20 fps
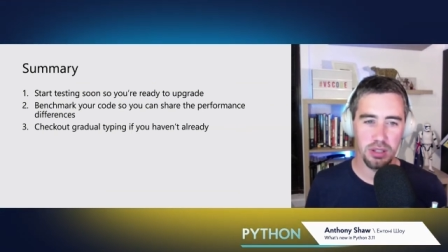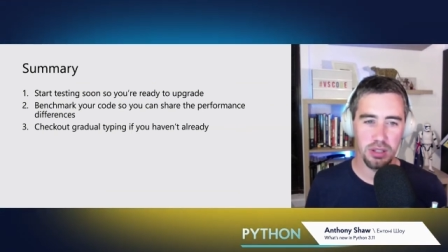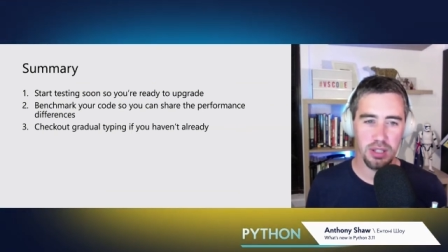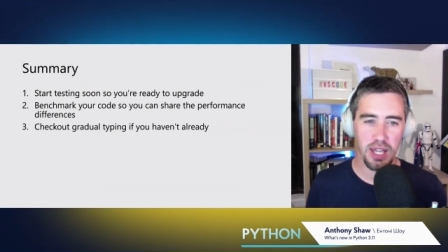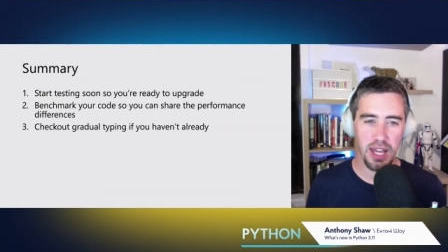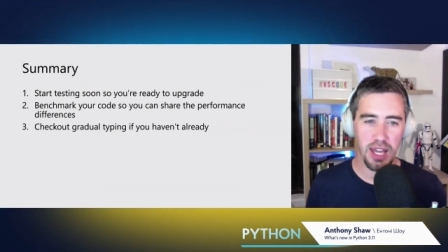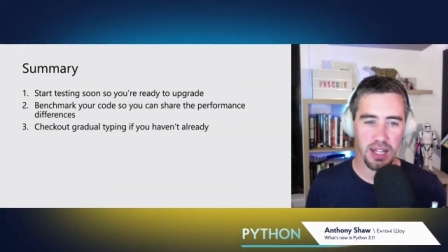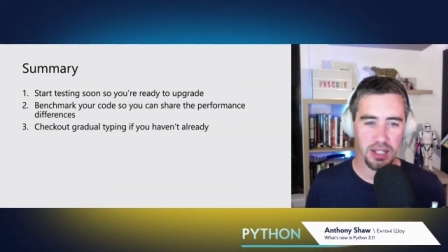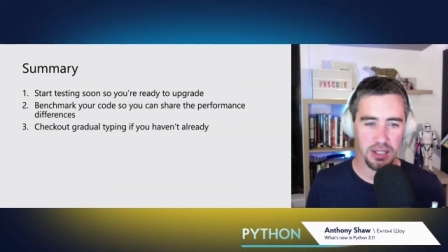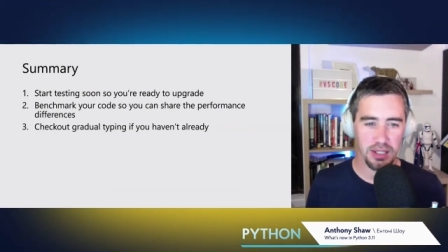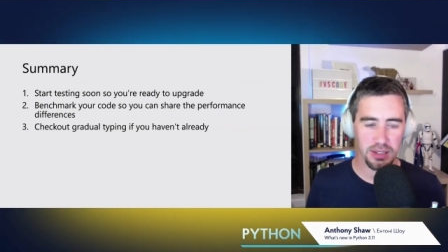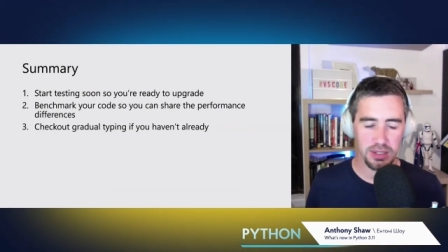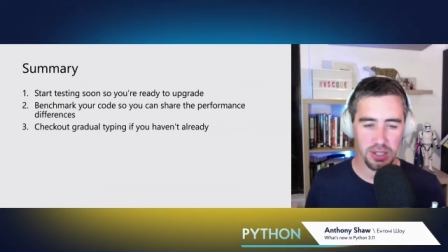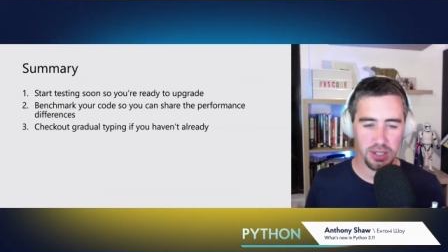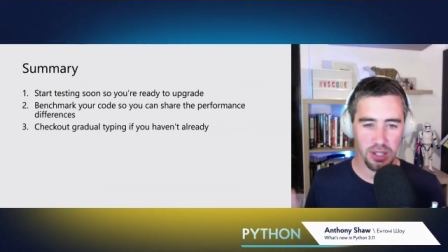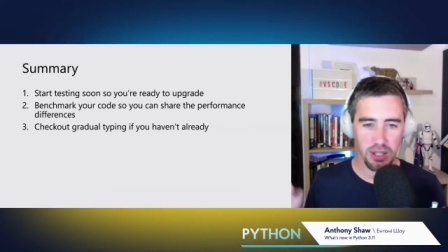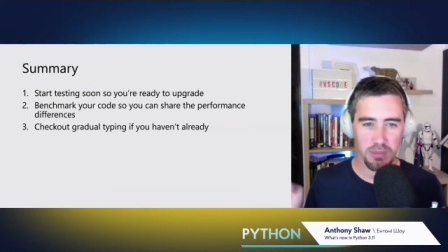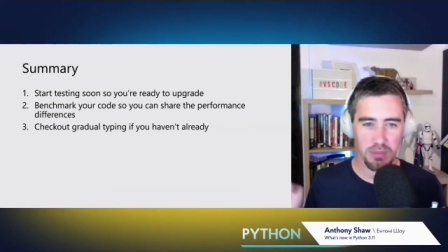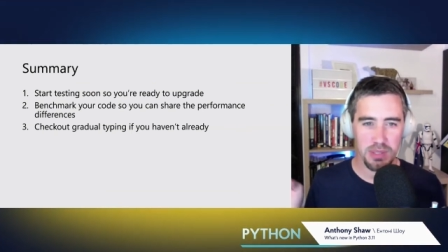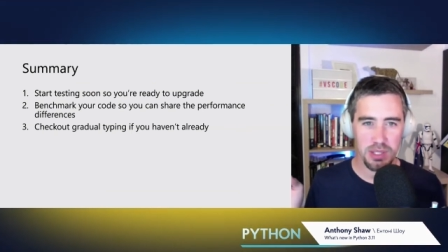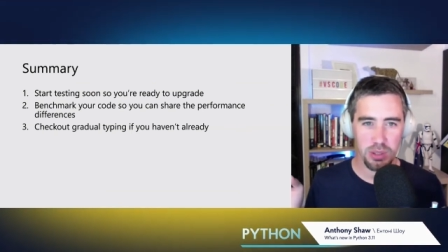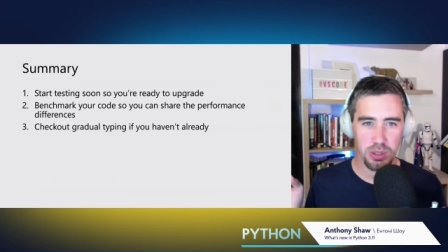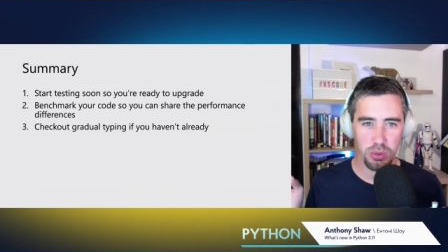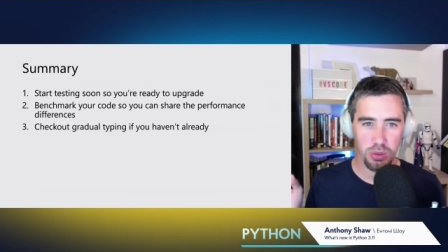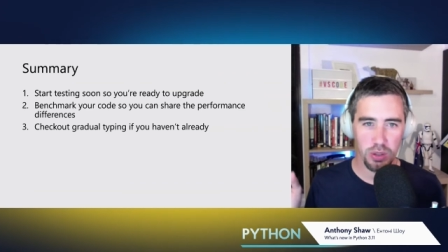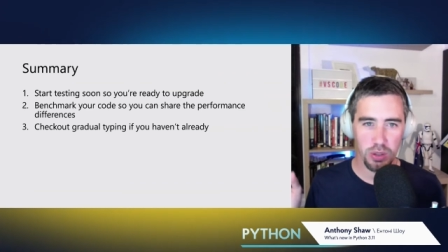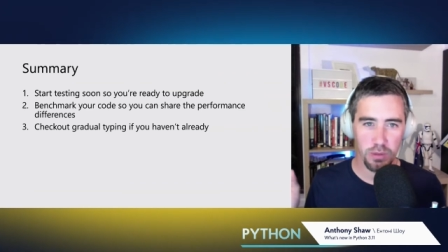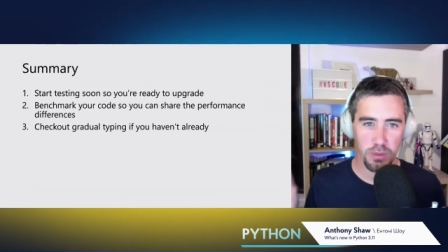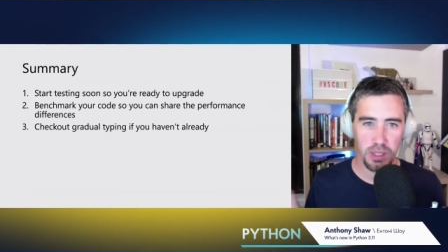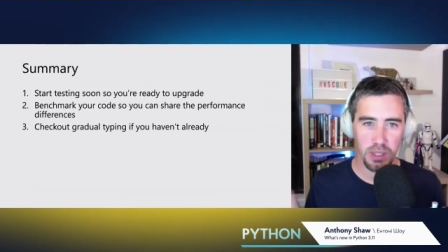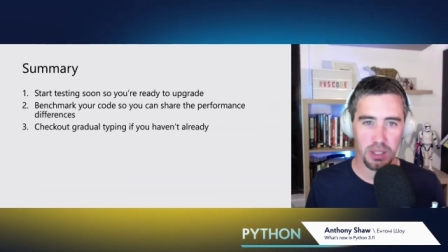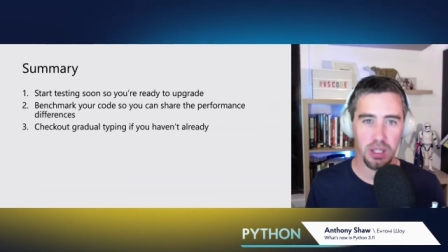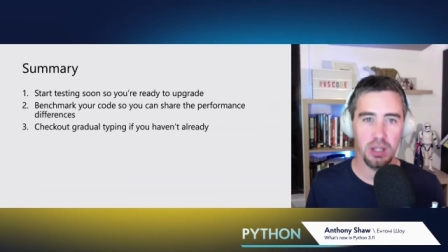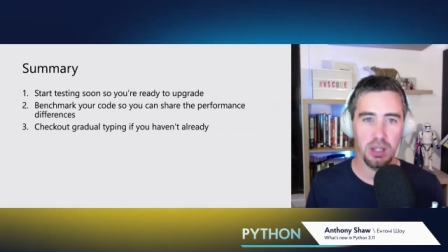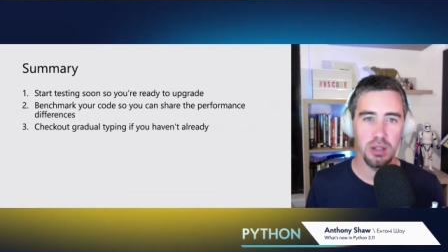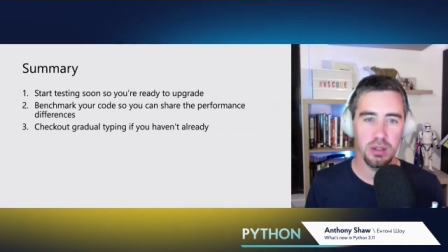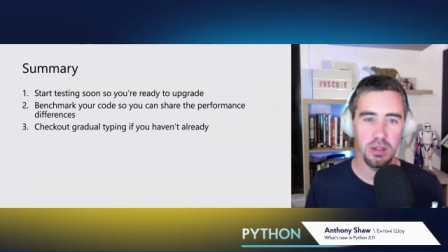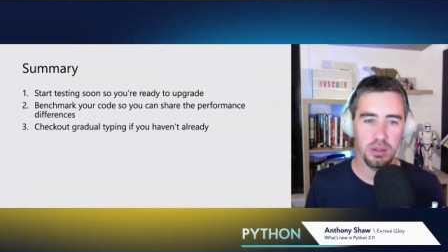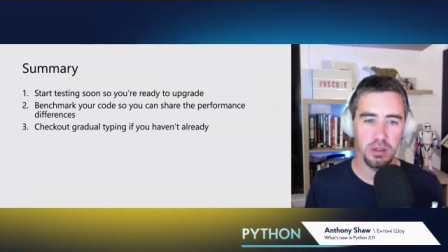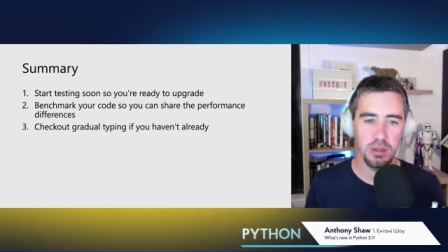adding types to all of my
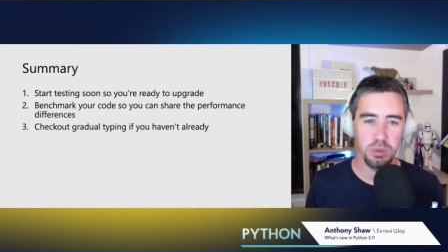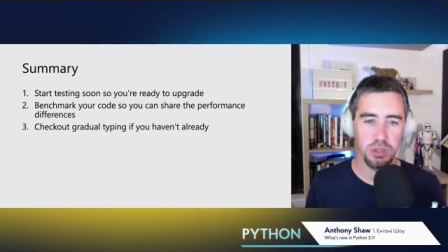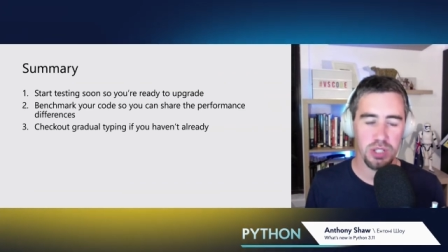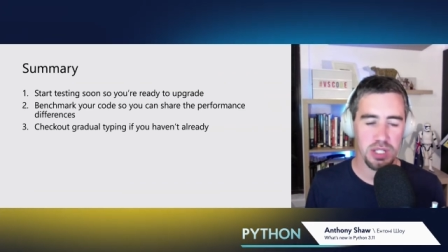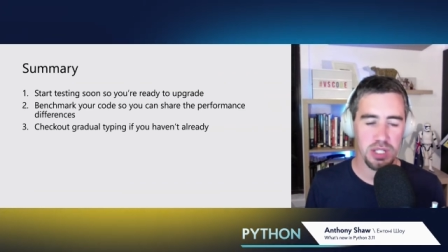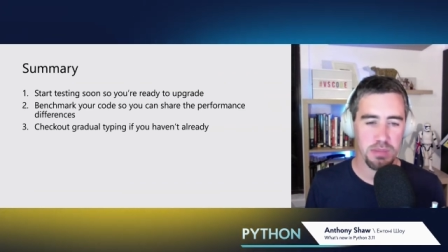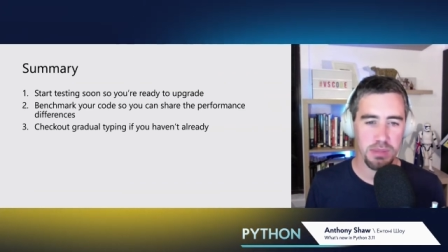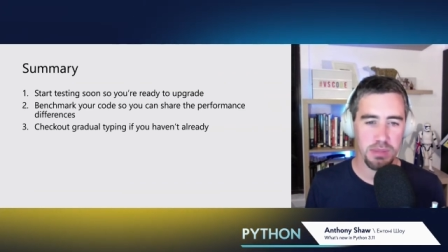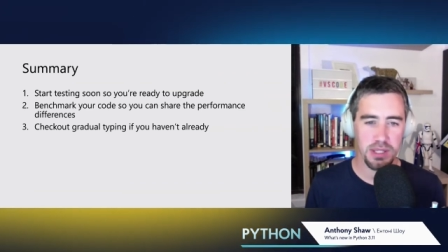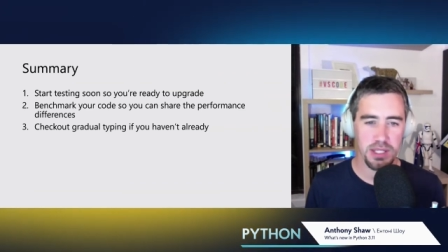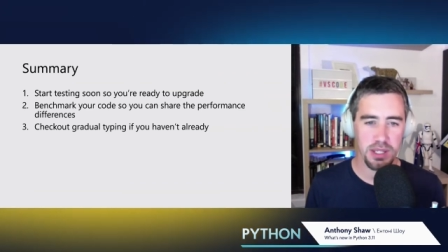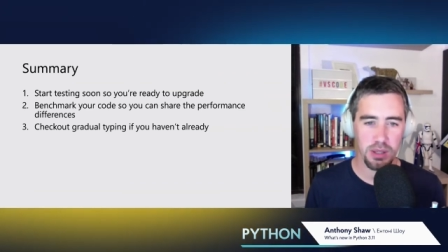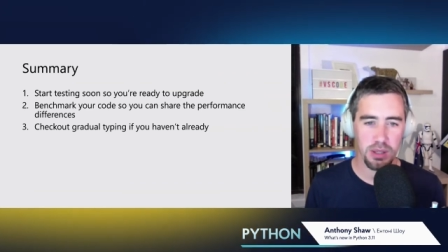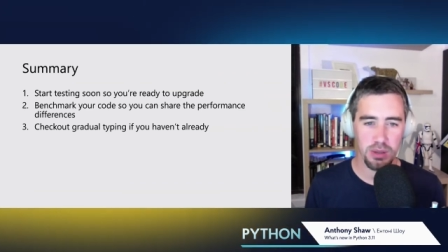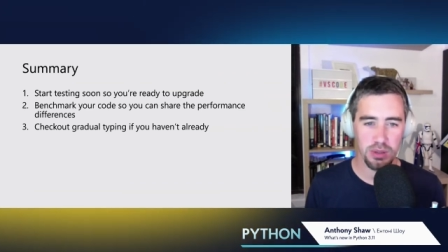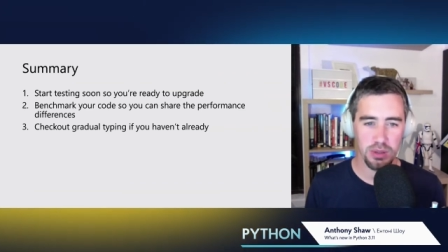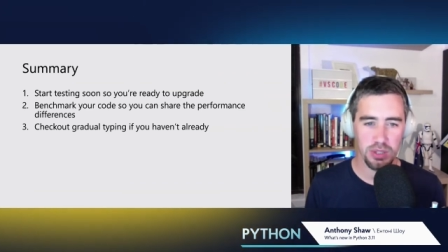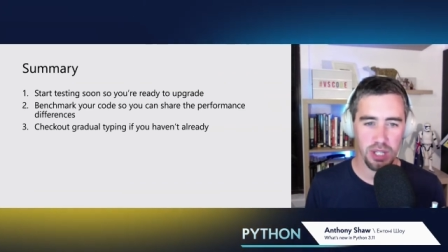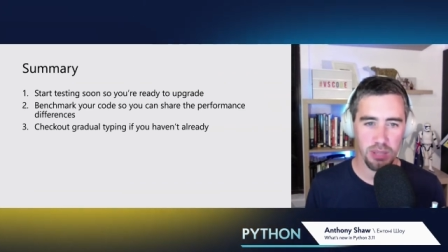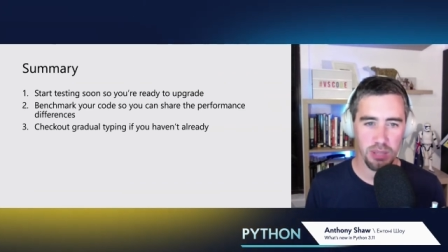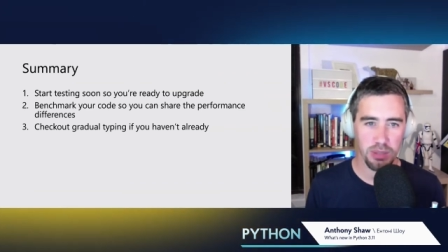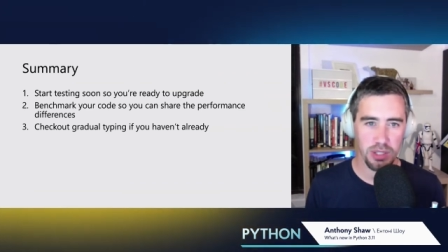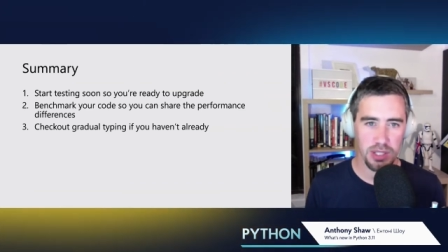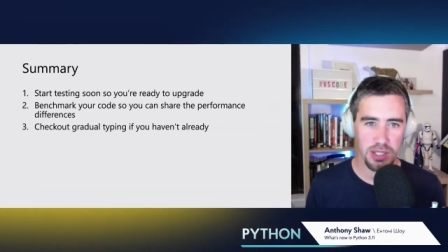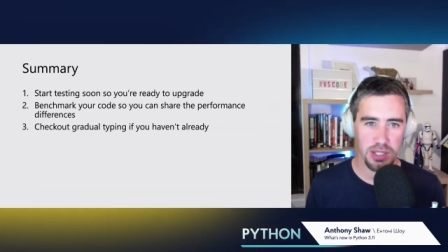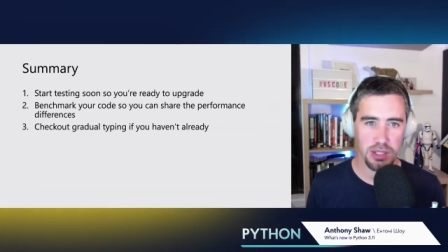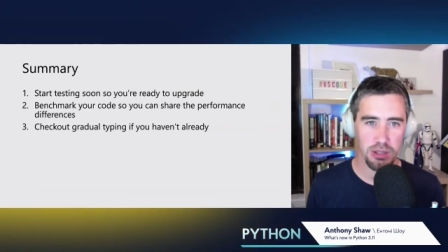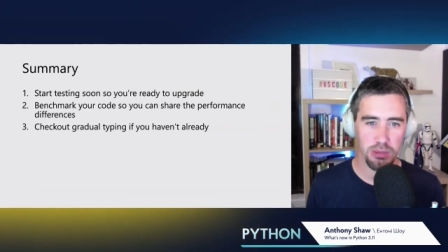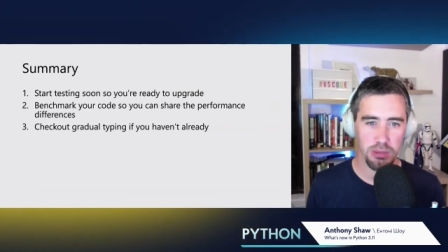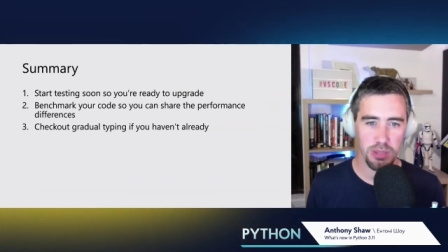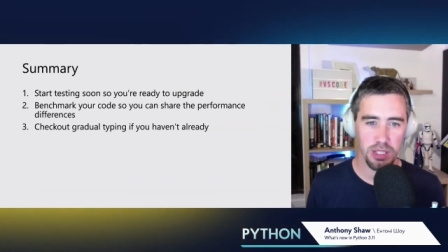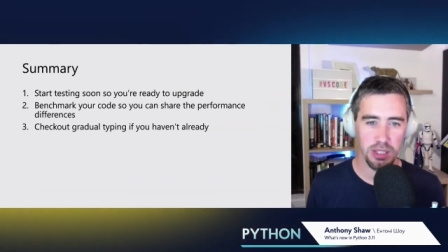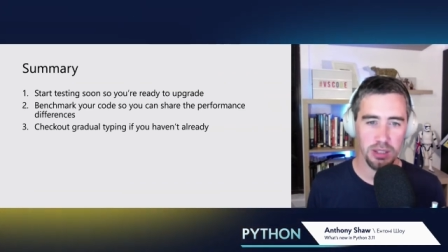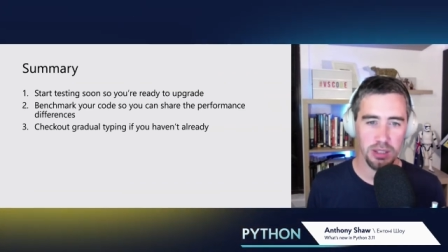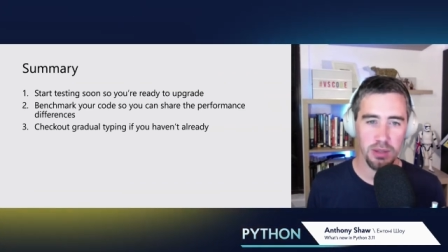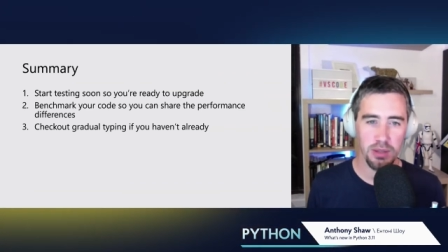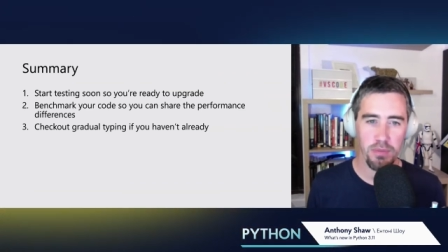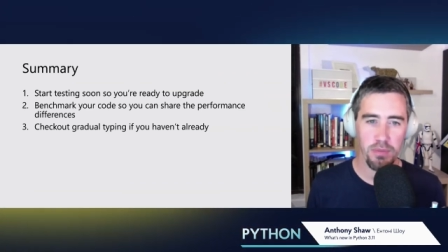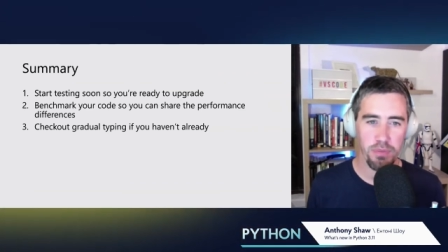code would just be so time consuming